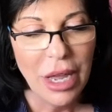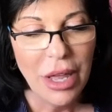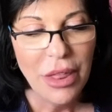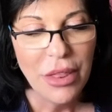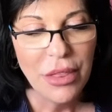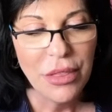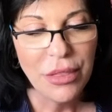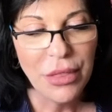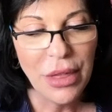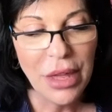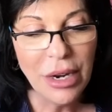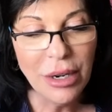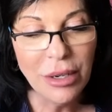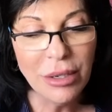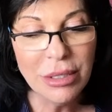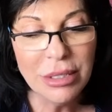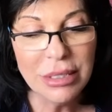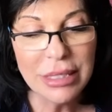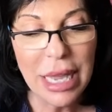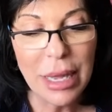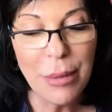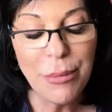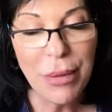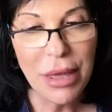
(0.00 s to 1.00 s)

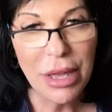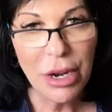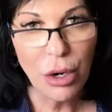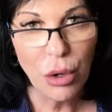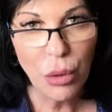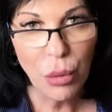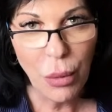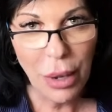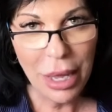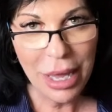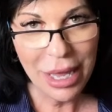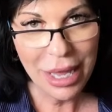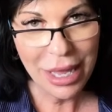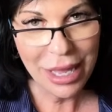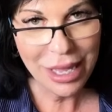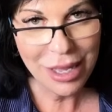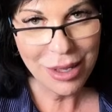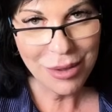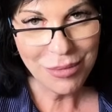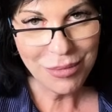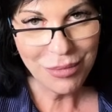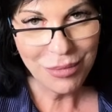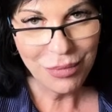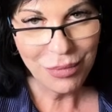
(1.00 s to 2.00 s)
There's a better
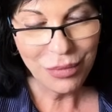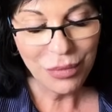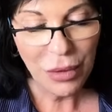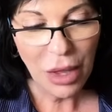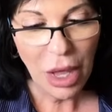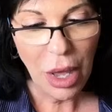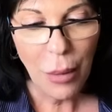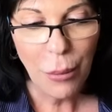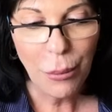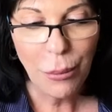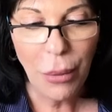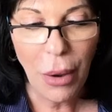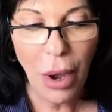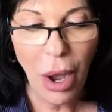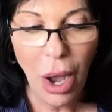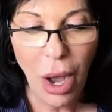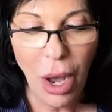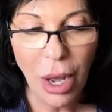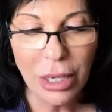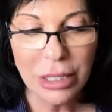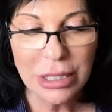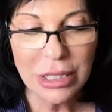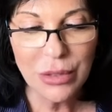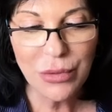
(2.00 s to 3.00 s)
way.
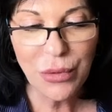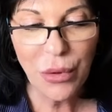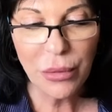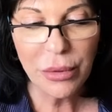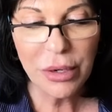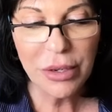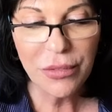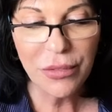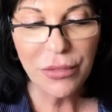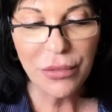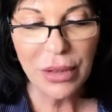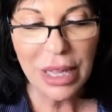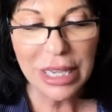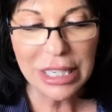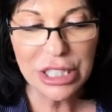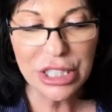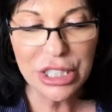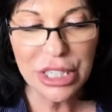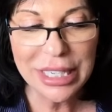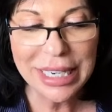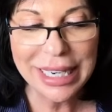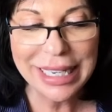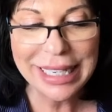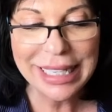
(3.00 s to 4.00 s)
Pause for
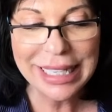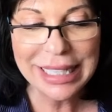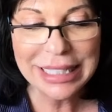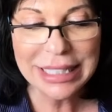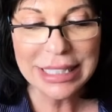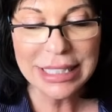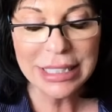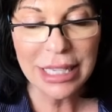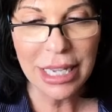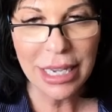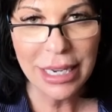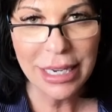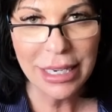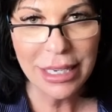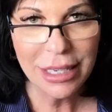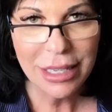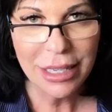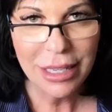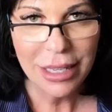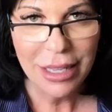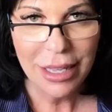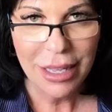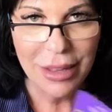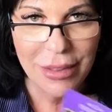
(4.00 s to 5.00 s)
reflection and insight,
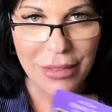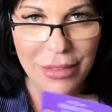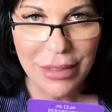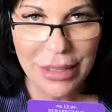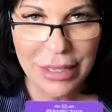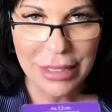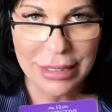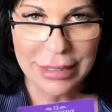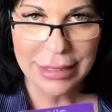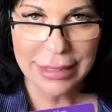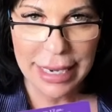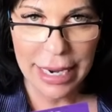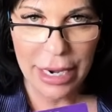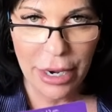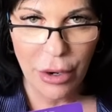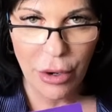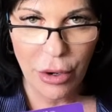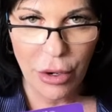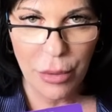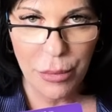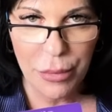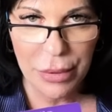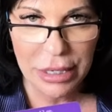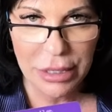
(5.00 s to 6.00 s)
then
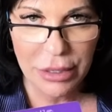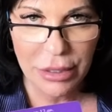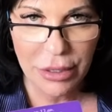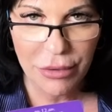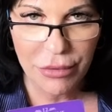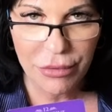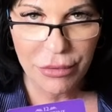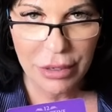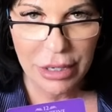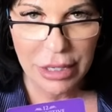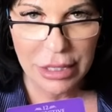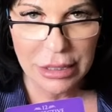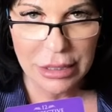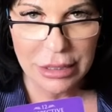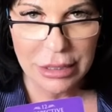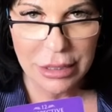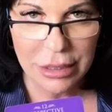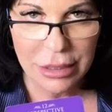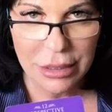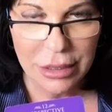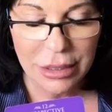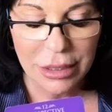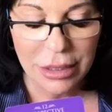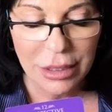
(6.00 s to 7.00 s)
dare to be
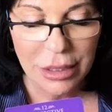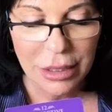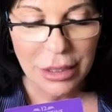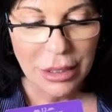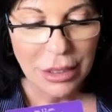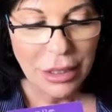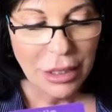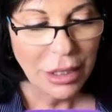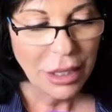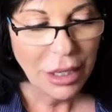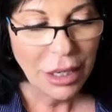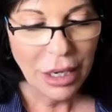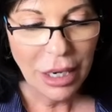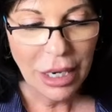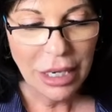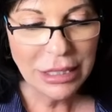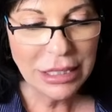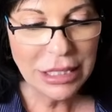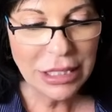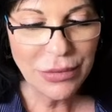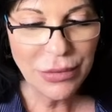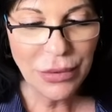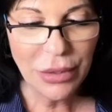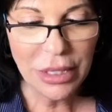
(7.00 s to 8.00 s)
different. I
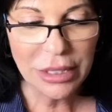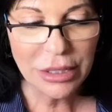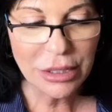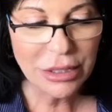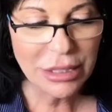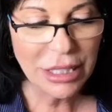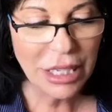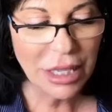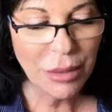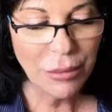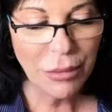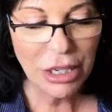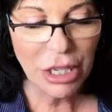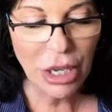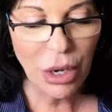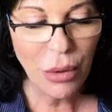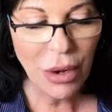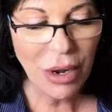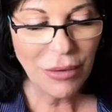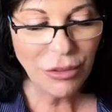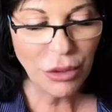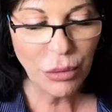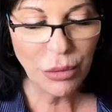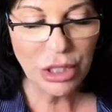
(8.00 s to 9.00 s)
just feel like they're telling me to go
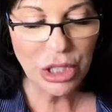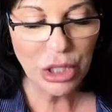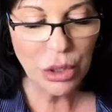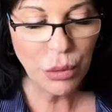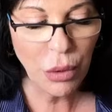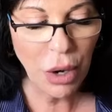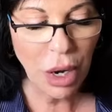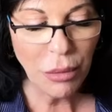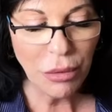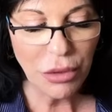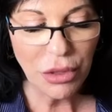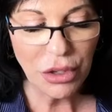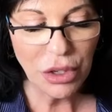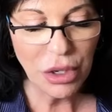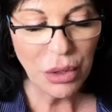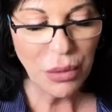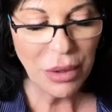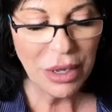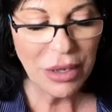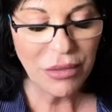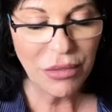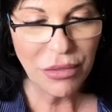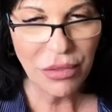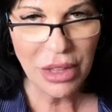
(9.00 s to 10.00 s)
after what you want with a new
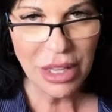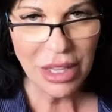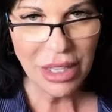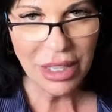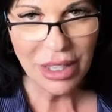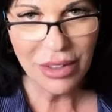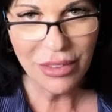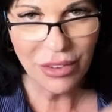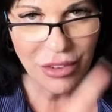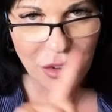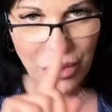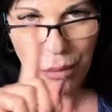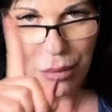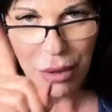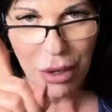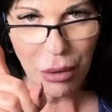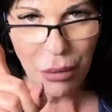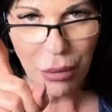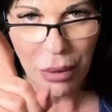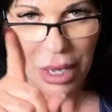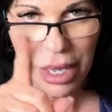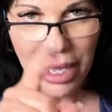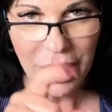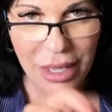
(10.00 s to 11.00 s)
way of thinking. There's a better
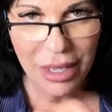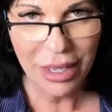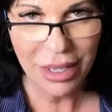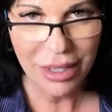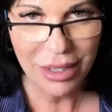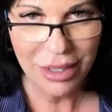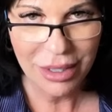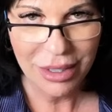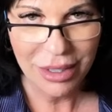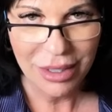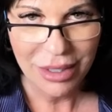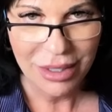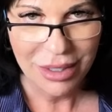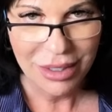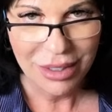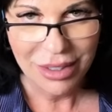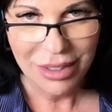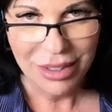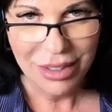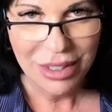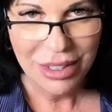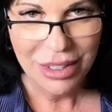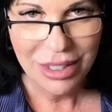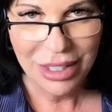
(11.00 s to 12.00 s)
way.
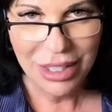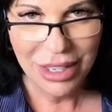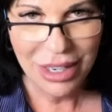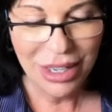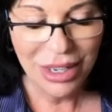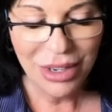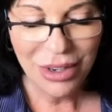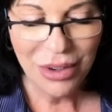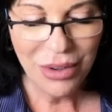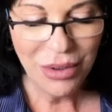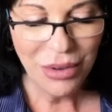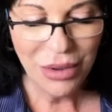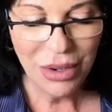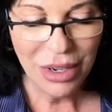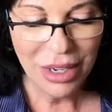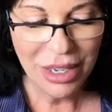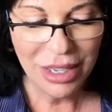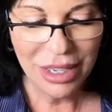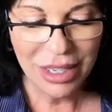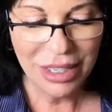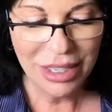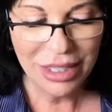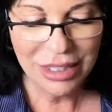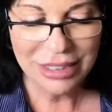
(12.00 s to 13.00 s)
You
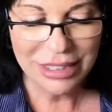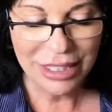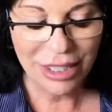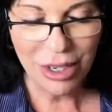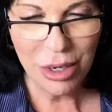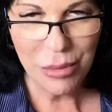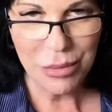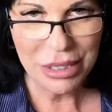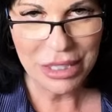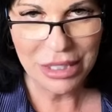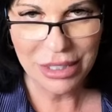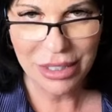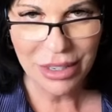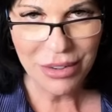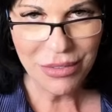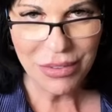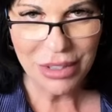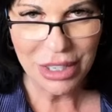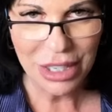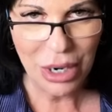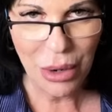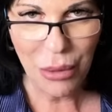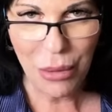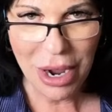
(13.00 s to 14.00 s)
know, dare to be
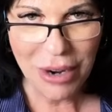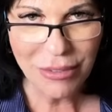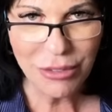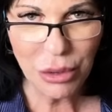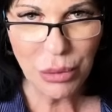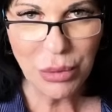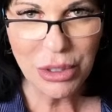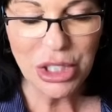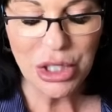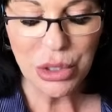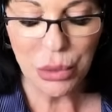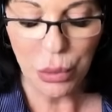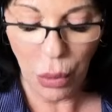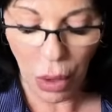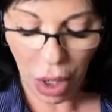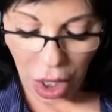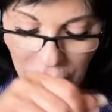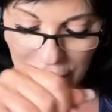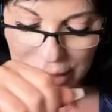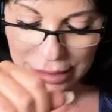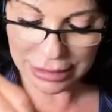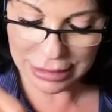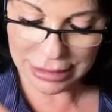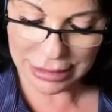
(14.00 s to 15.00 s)
different. Go after what you
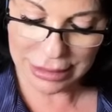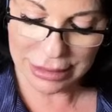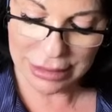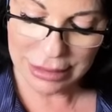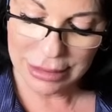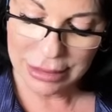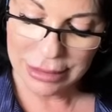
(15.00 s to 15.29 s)
want.